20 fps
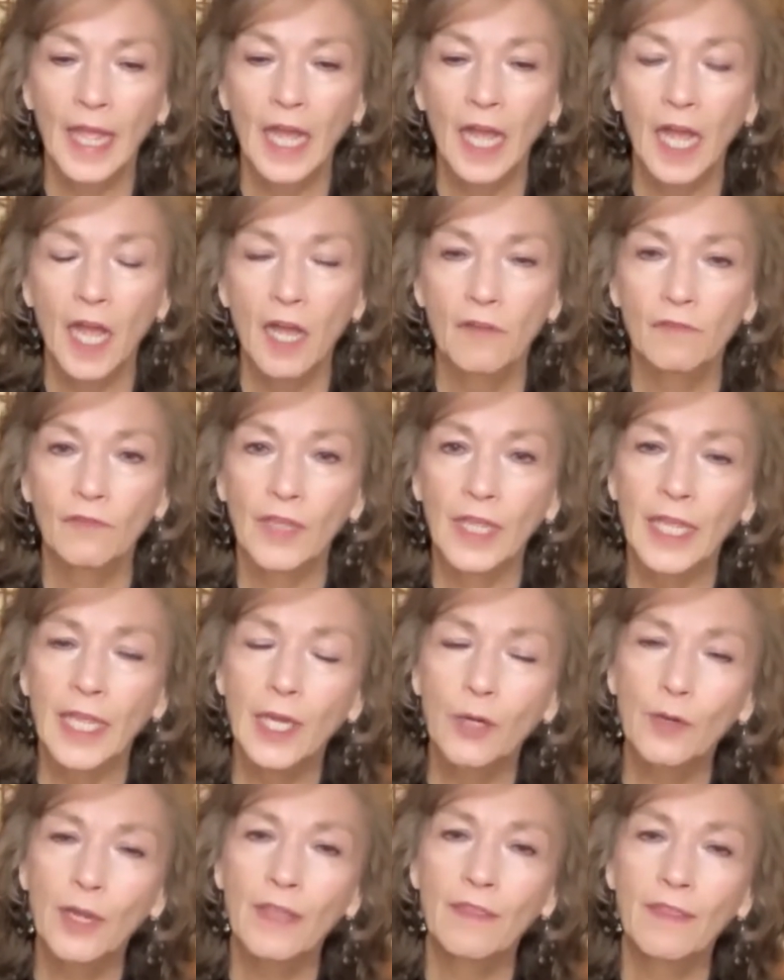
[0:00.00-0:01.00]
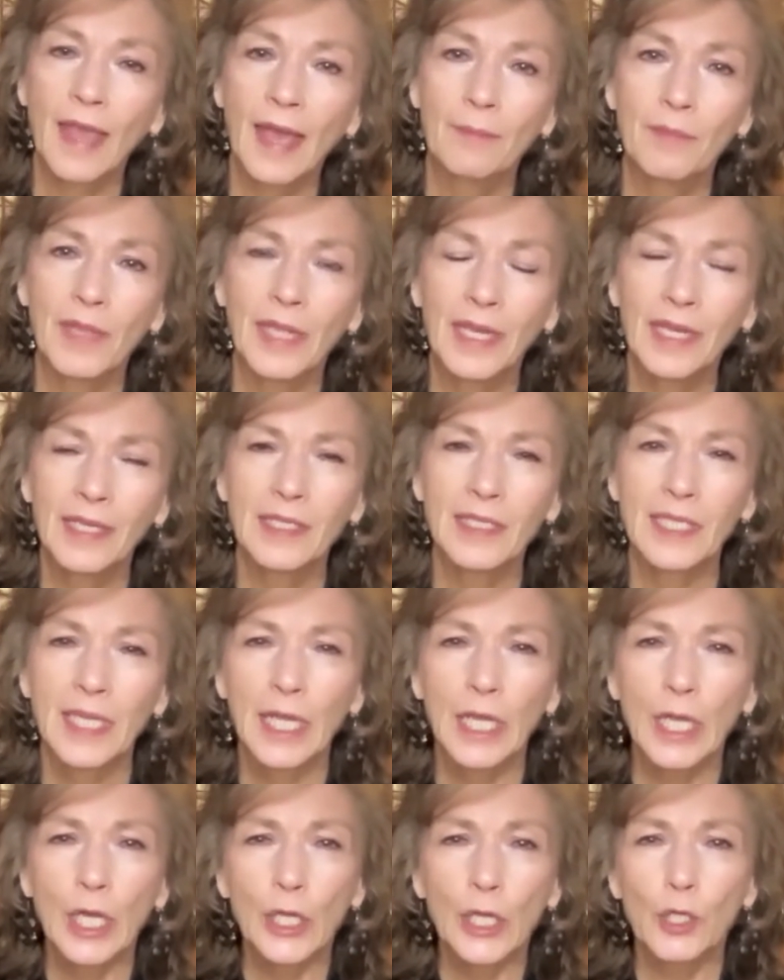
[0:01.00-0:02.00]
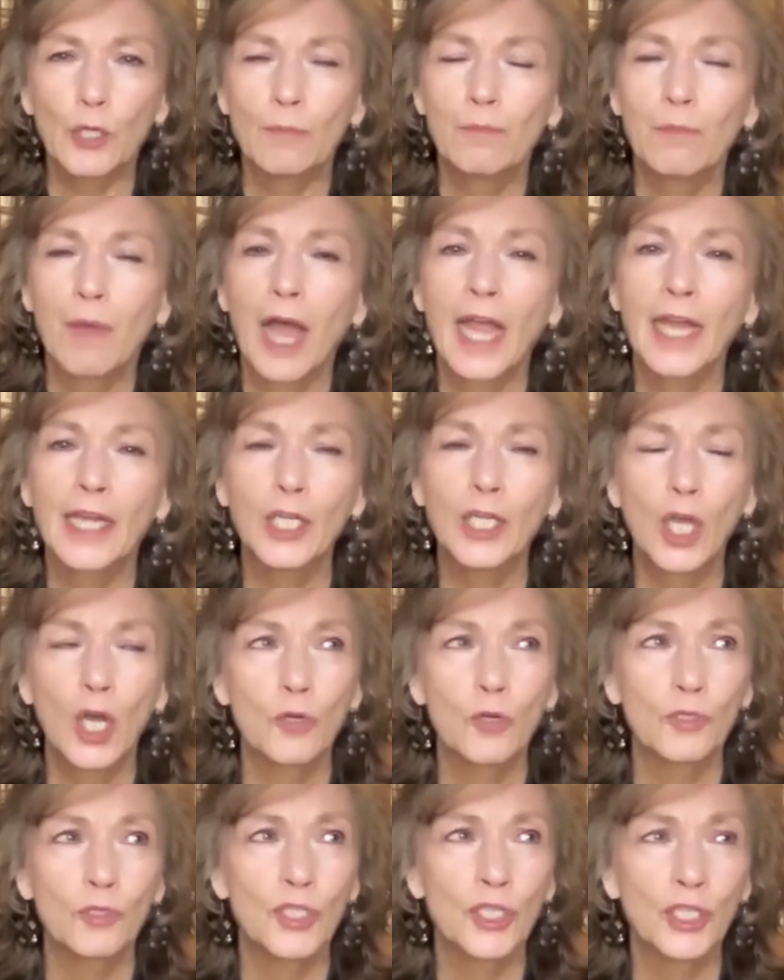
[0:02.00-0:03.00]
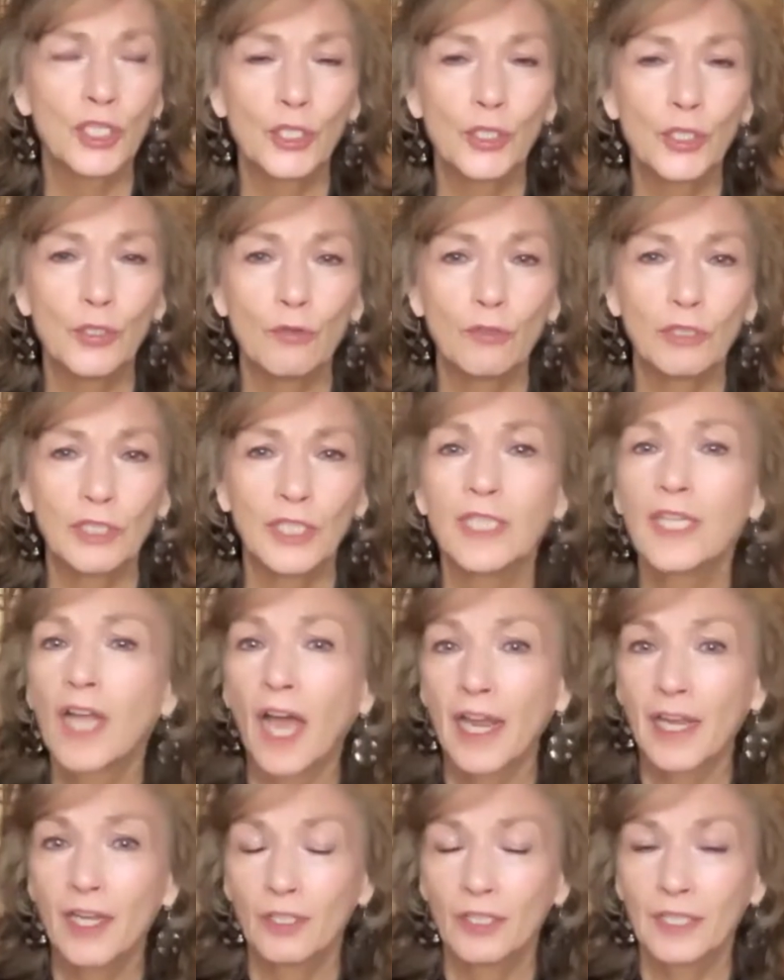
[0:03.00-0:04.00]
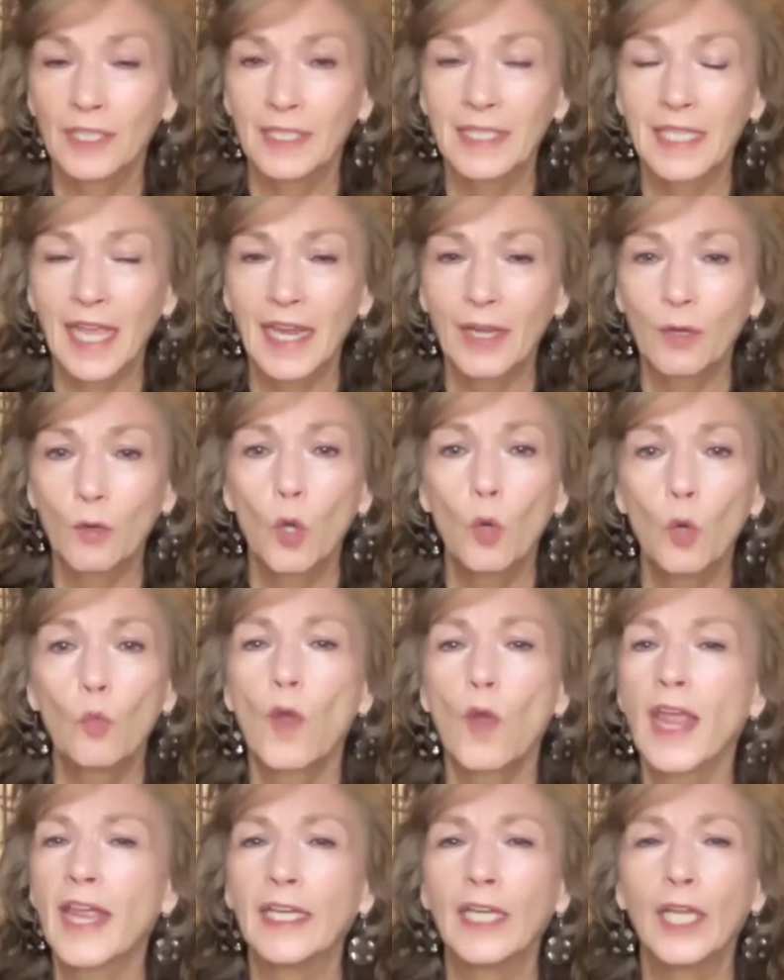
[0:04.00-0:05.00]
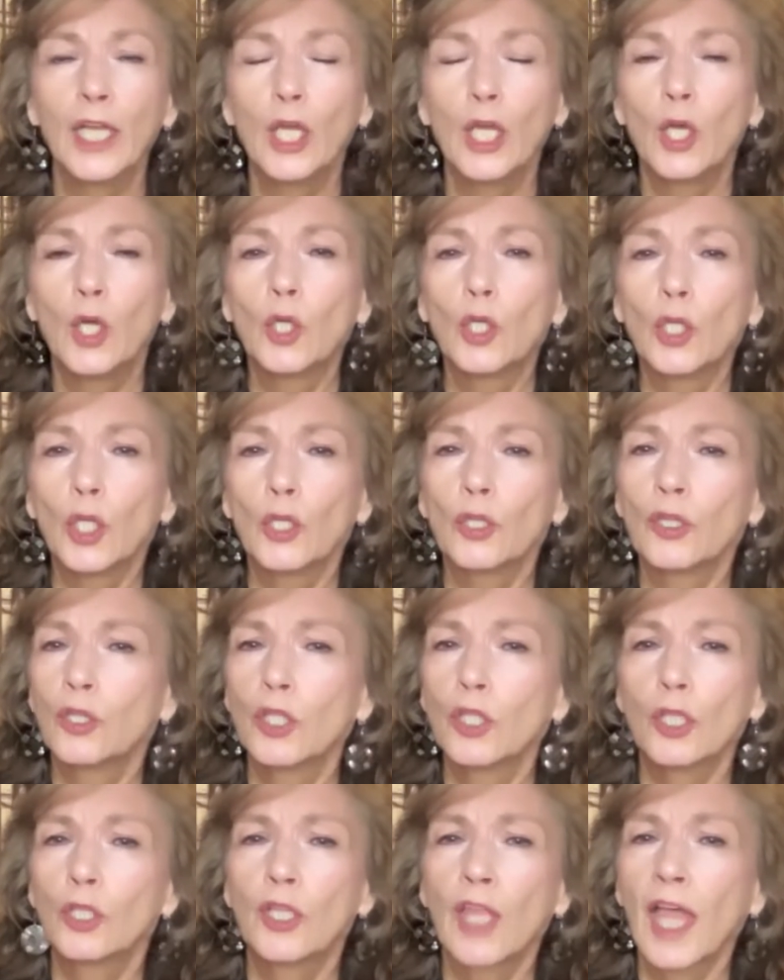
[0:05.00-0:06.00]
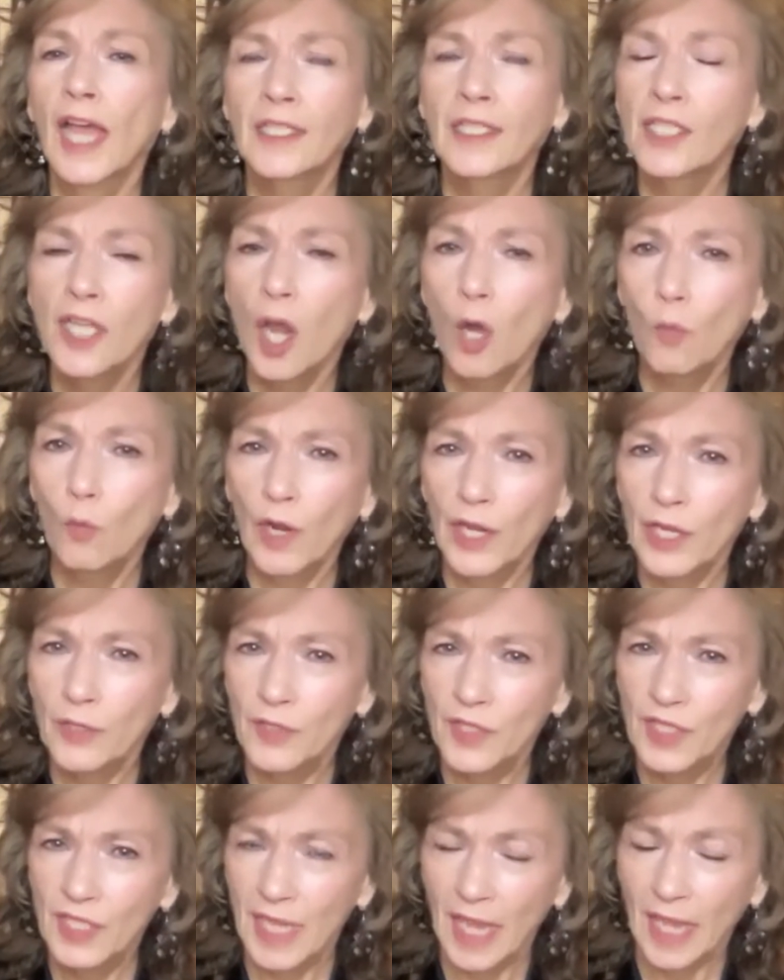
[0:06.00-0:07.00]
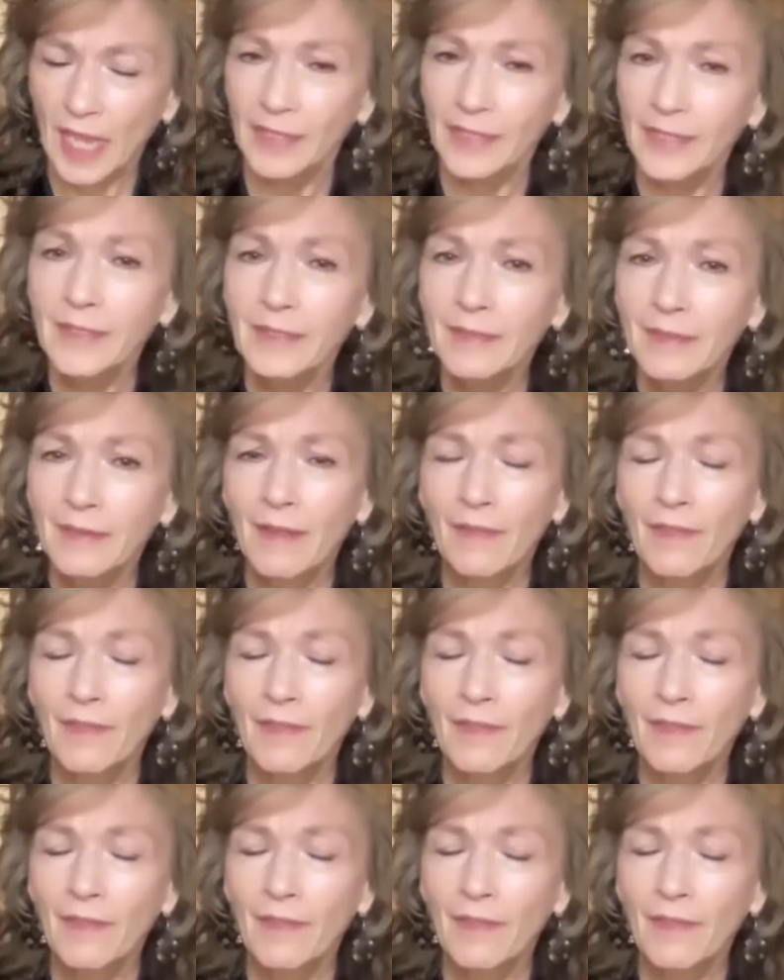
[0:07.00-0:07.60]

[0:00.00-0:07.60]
of hearing that, because your mind goes to denial. It's like, wait, that's not what you said.